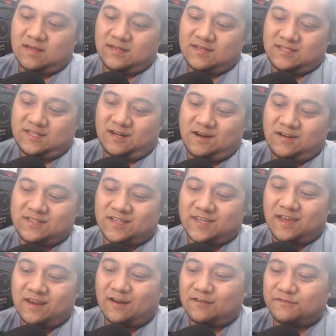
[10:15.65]
it's hard to
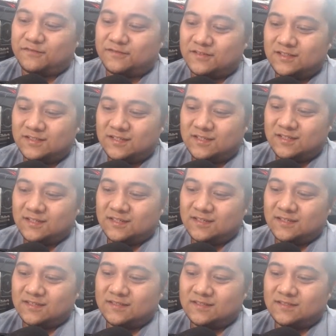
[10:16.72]
get off.
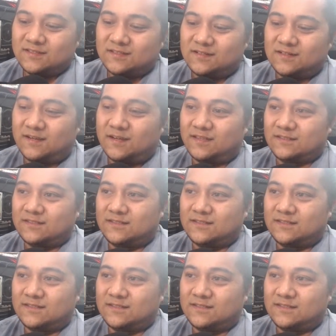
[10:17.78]
Alright.